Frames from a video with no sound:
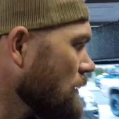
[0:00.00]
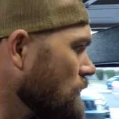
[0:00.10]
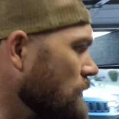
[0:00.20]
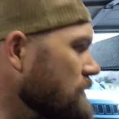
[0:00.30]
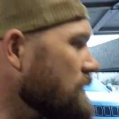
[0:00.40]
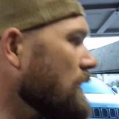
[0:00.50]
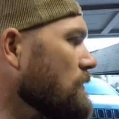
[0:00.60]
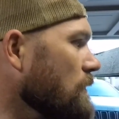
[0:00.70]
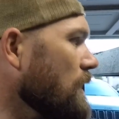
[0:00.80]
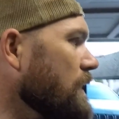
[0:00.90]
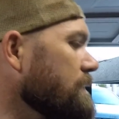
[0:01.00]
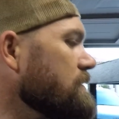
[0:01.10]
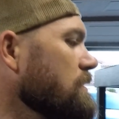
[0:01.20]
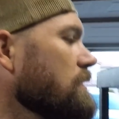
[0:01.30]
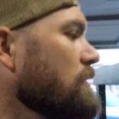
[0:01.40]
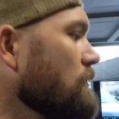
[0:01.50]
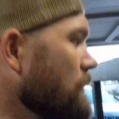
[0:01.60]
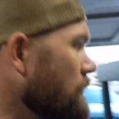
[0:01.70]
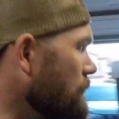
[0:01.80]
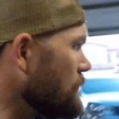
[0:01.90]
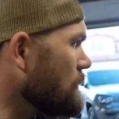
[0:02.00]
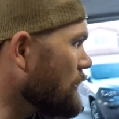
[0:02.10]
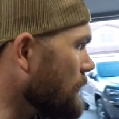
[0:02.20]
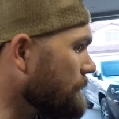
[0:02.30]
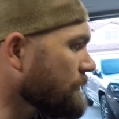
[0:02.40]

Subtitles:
once that arrives we will